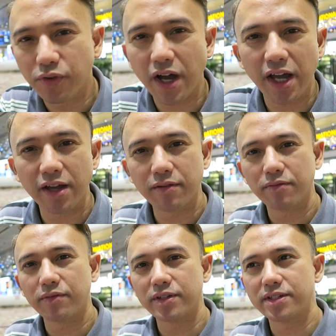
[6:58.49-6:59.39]

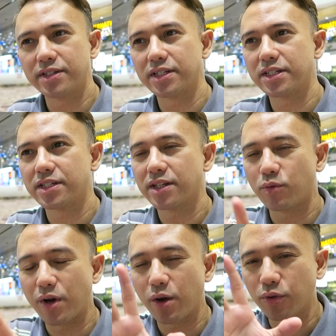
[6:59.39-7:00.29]
5, it's just
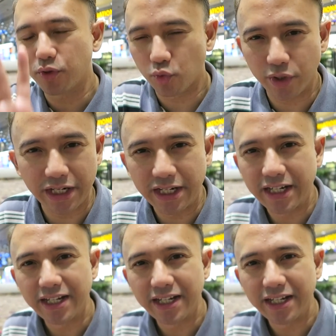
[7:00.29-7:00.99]
around 3.